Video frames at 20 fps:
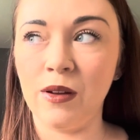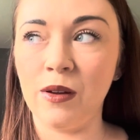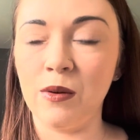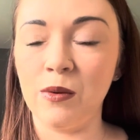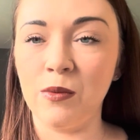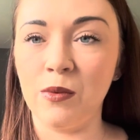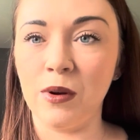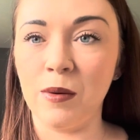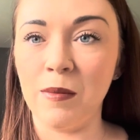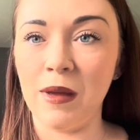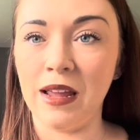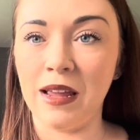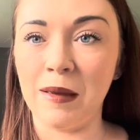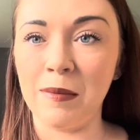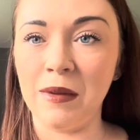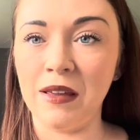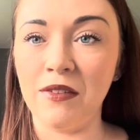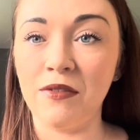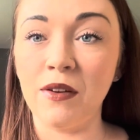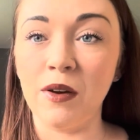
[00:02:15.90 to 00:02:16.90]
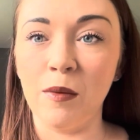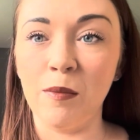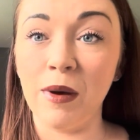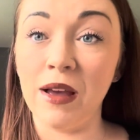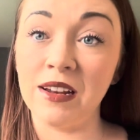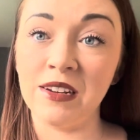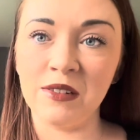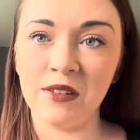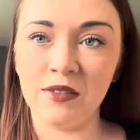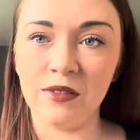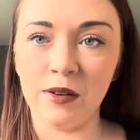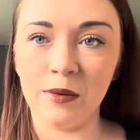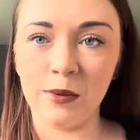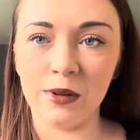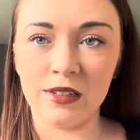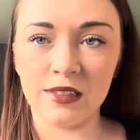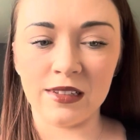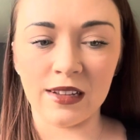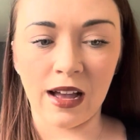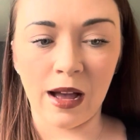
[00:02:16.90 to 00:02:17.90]
would make me feel better if it
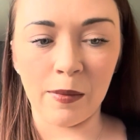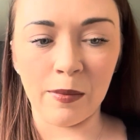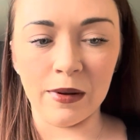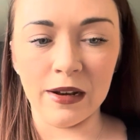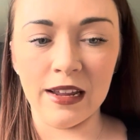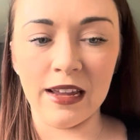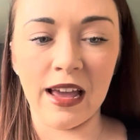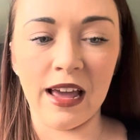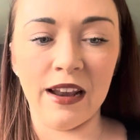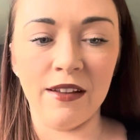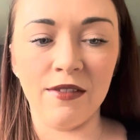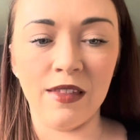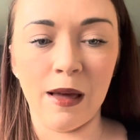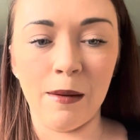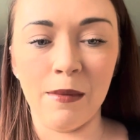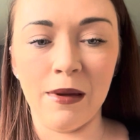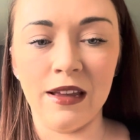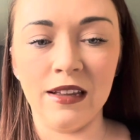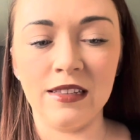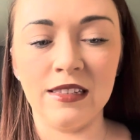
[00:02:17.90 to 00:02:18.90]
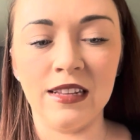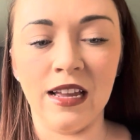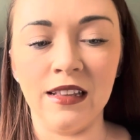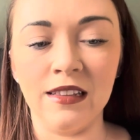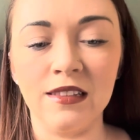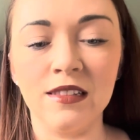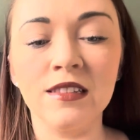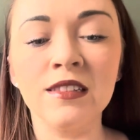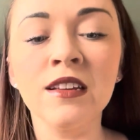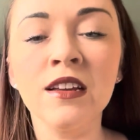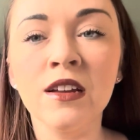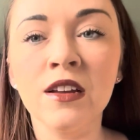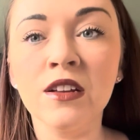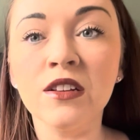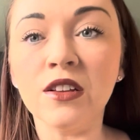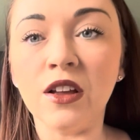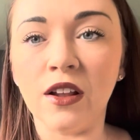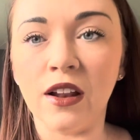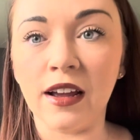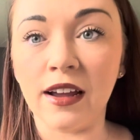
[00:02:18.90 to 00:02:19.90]
was to happen again, if that made sense.
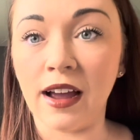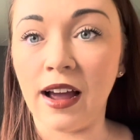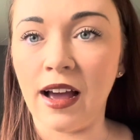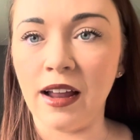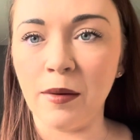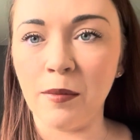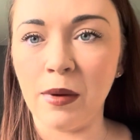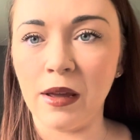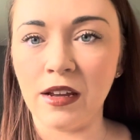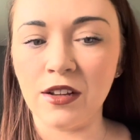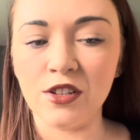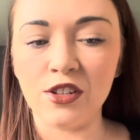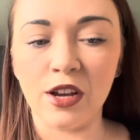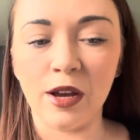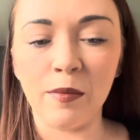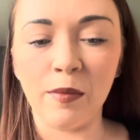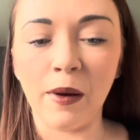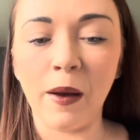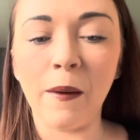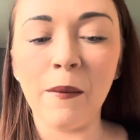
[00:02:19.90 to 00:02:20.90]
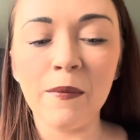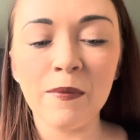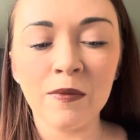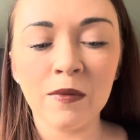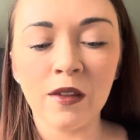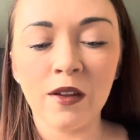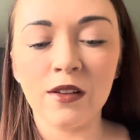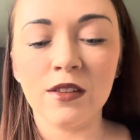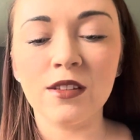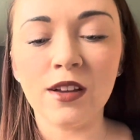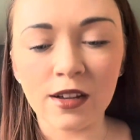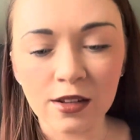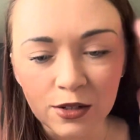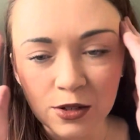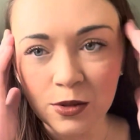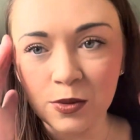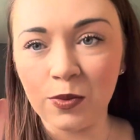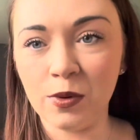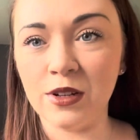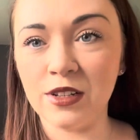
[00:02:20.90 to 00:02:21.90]
So like, I had a picture, but
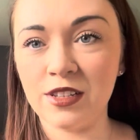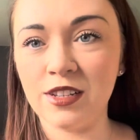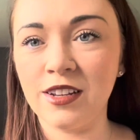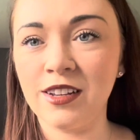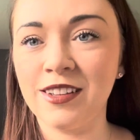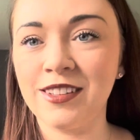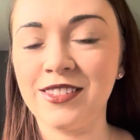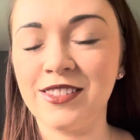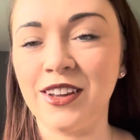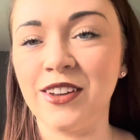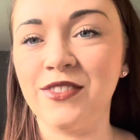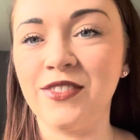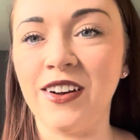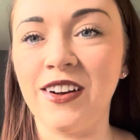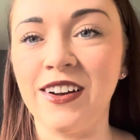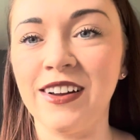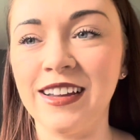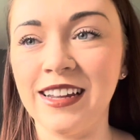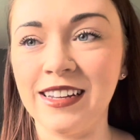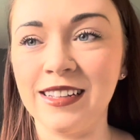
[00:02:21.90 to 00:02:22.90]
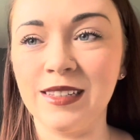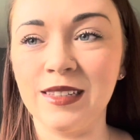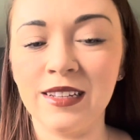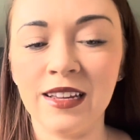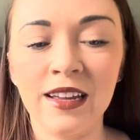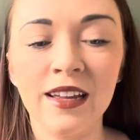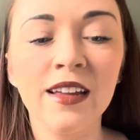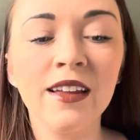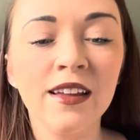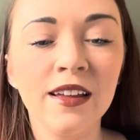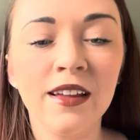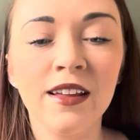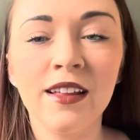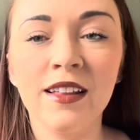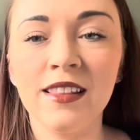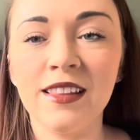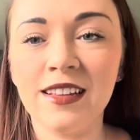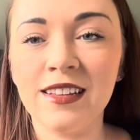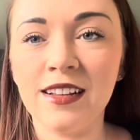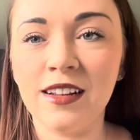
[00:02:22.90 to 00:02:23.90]
touch wood, so far this
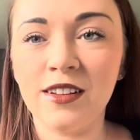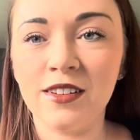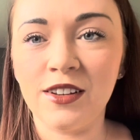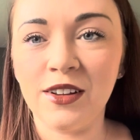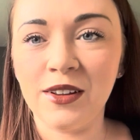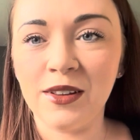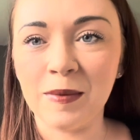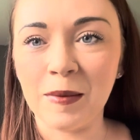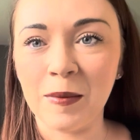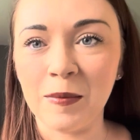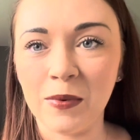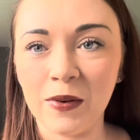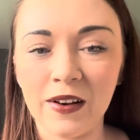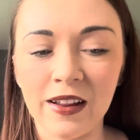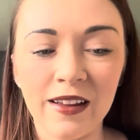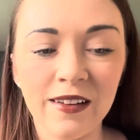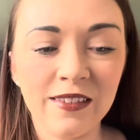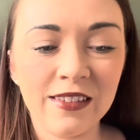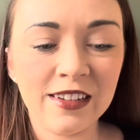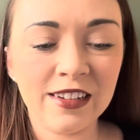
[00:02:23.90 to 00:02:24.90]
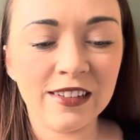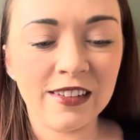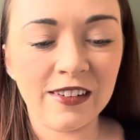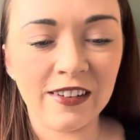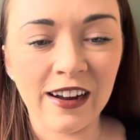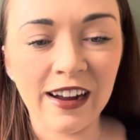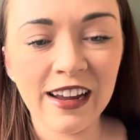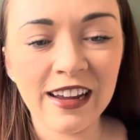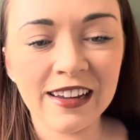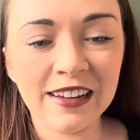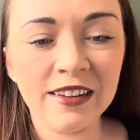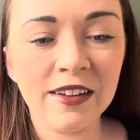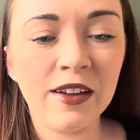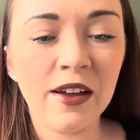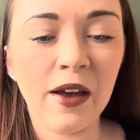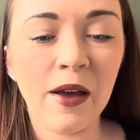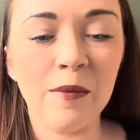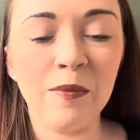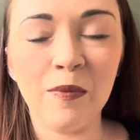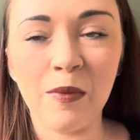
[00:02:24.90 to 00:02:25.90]
little dude's been brilliant, which is great.
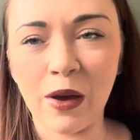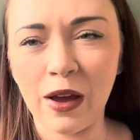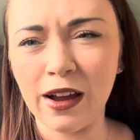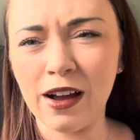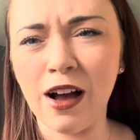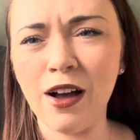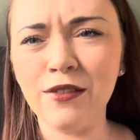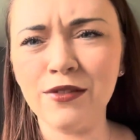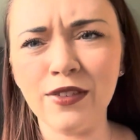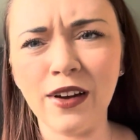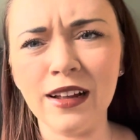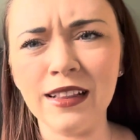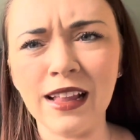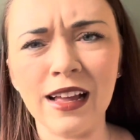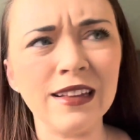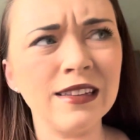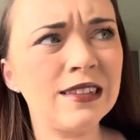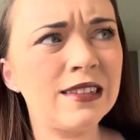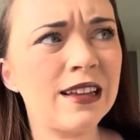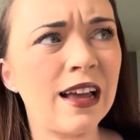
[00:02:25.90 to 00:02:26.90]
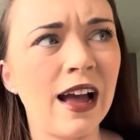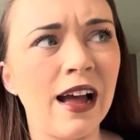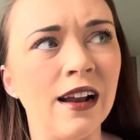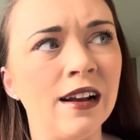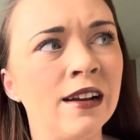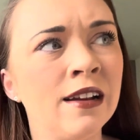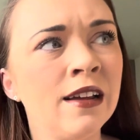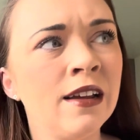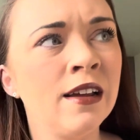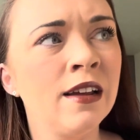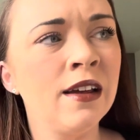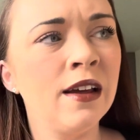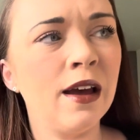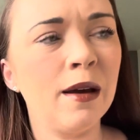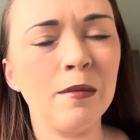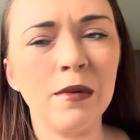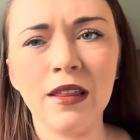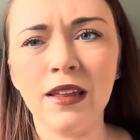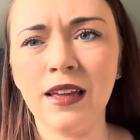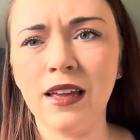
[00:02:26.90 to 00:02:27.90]
But I can't find that scan. I
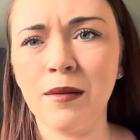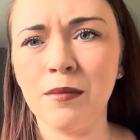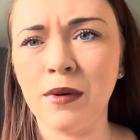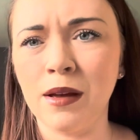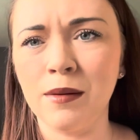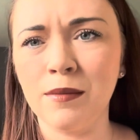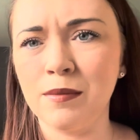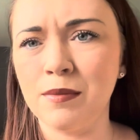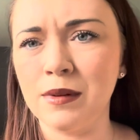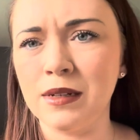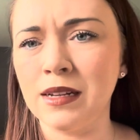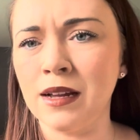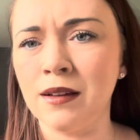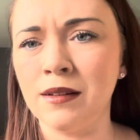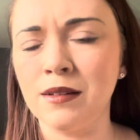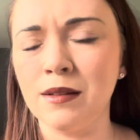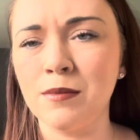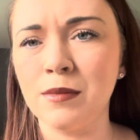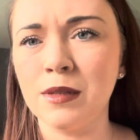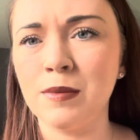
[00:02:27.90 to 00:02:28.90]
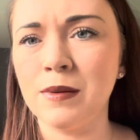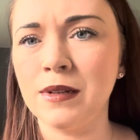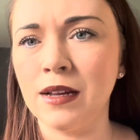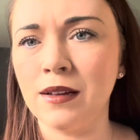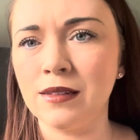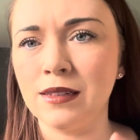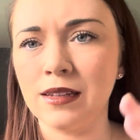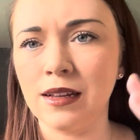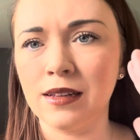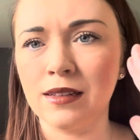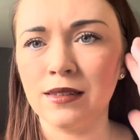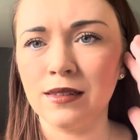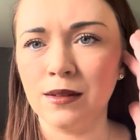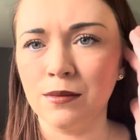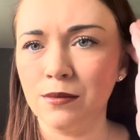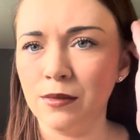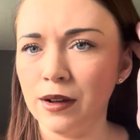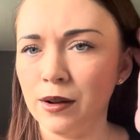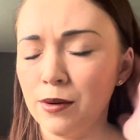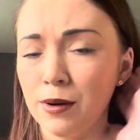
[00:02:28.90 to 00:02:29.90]
think it must be downstairs
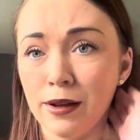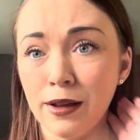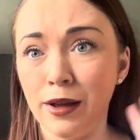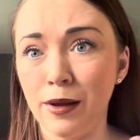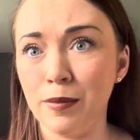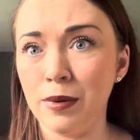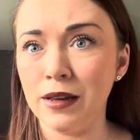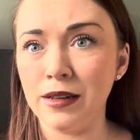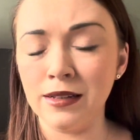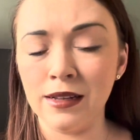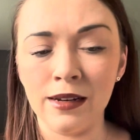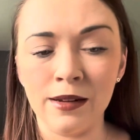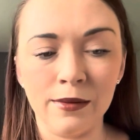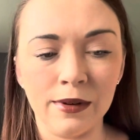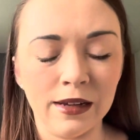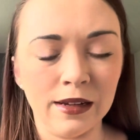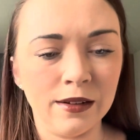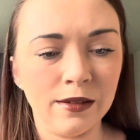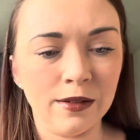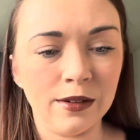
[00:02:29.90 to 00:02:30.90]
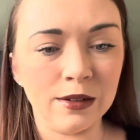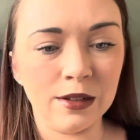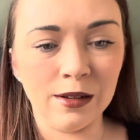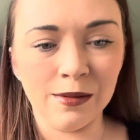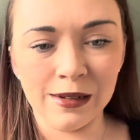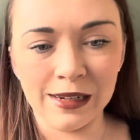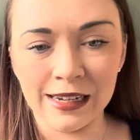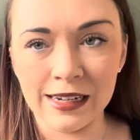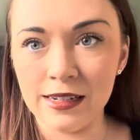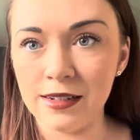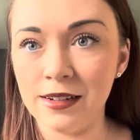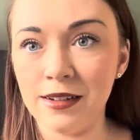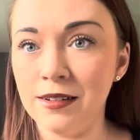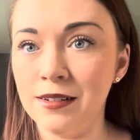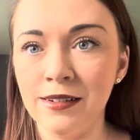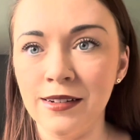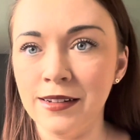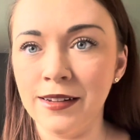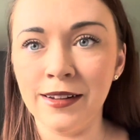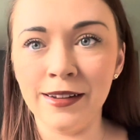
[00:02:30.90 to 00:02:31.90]
somewhere, or I hope it is anyway, or else I'm an idiot,
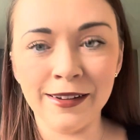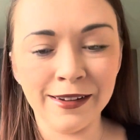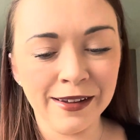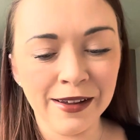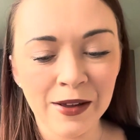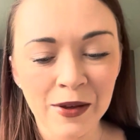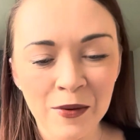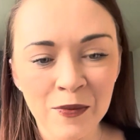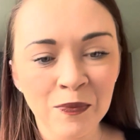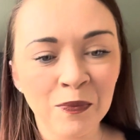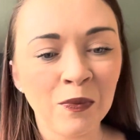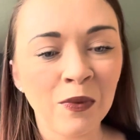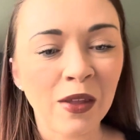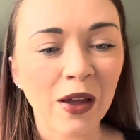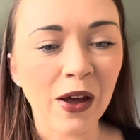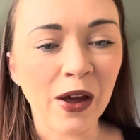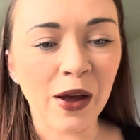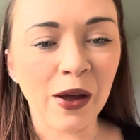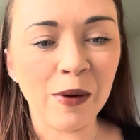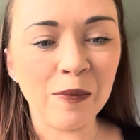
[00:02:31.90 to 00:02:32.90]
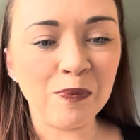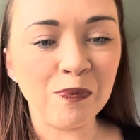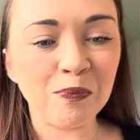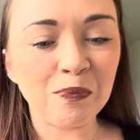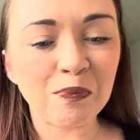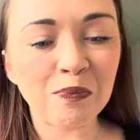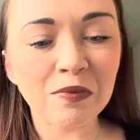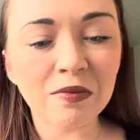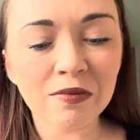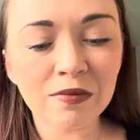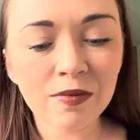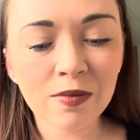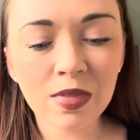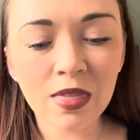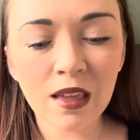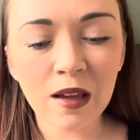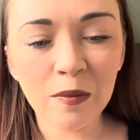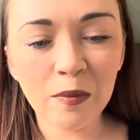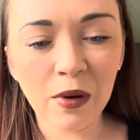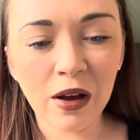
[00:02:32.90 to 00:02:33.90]
aren't I?
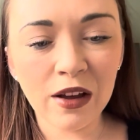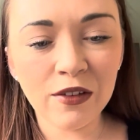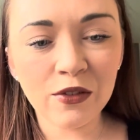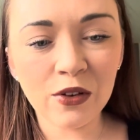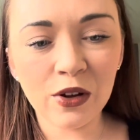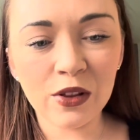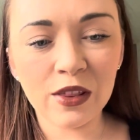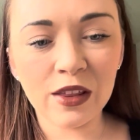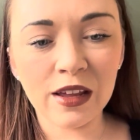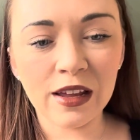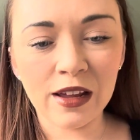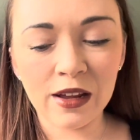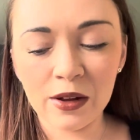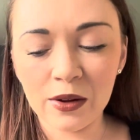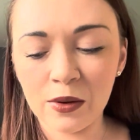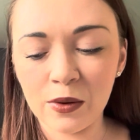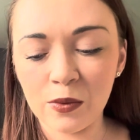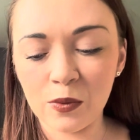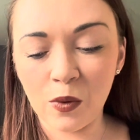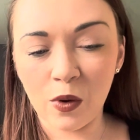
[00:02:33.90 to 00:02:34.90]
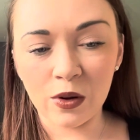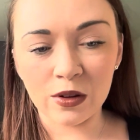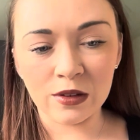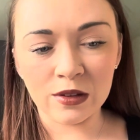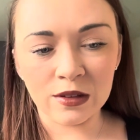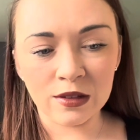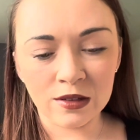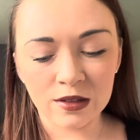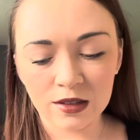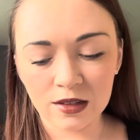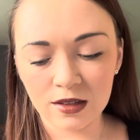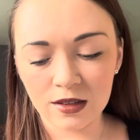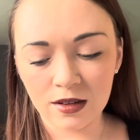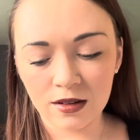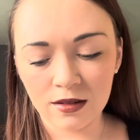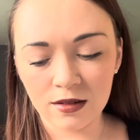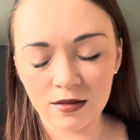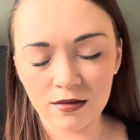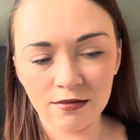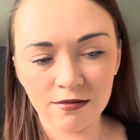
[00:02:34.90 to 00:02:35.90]
But I've got the ones,
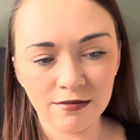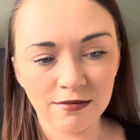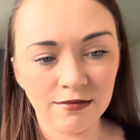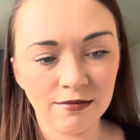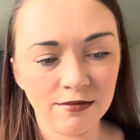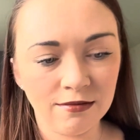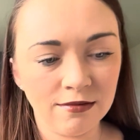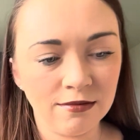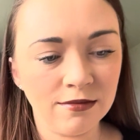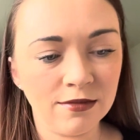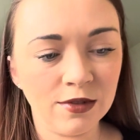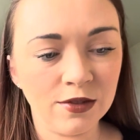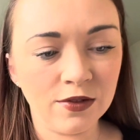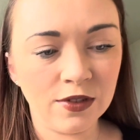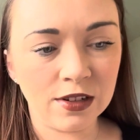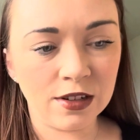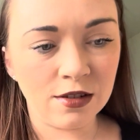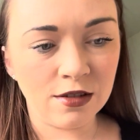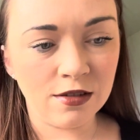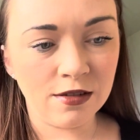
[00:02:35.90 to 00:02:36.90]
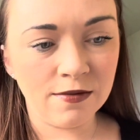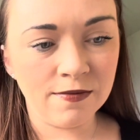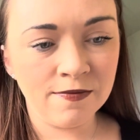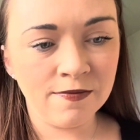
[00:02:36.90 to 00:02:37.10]
what have I got?